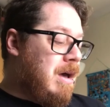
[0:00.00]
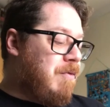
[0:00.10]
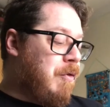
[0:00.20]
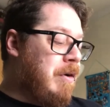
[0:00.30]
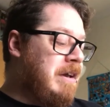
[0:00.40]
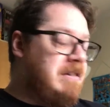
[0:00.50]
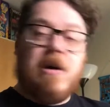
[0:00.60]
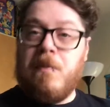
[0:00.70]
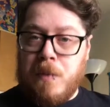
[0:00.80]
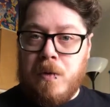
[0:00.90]
for an
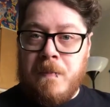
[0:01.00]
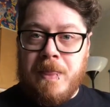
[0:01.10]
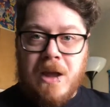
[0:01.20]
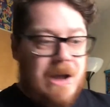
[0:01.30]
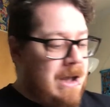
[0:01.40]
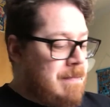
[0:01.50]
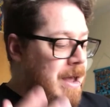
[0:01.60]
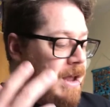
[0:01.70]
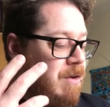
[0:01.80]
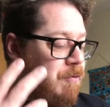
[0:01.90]
example,
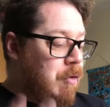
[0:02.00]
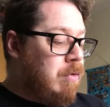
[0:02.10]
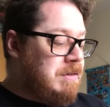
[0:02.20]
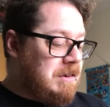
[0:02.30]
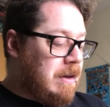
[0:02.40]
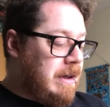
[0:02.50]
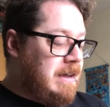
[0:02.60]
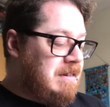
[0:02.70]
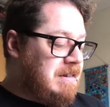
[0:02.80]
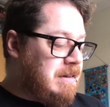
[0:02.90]
a
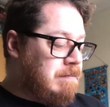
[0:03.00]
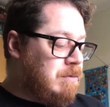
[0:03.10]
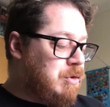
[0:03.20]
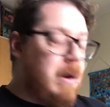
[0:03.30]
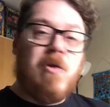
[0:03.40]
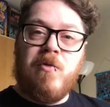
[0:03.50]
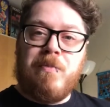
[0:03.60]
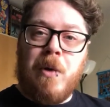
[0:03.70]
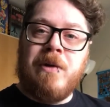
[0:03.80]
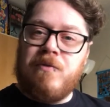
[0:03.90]
full-sized
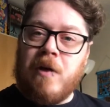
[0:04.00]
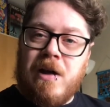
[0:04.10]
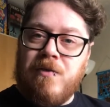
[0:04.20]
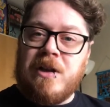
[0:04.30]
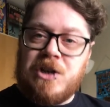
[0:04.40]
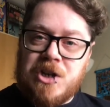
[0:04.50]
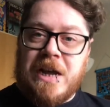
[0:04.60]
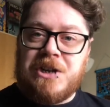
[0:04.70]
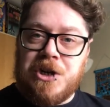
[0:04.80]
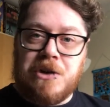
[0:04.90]
12.5 inch
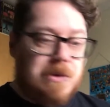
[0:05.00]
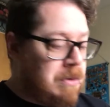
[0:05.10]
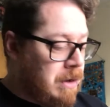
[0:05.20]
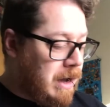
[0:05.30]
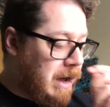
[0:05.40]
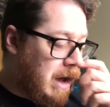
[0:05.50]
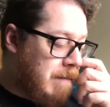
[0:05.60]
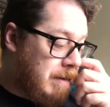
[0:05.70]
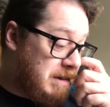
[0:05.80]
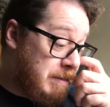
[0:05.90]
statue,
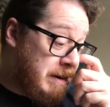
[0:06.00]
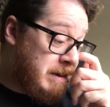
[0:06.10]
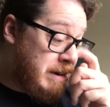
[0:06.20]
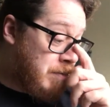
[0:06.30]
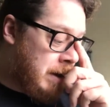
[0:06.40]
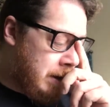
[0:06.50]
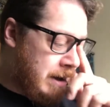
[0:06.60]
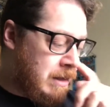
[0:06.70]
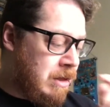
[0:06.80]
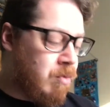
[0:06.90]
similar to something like the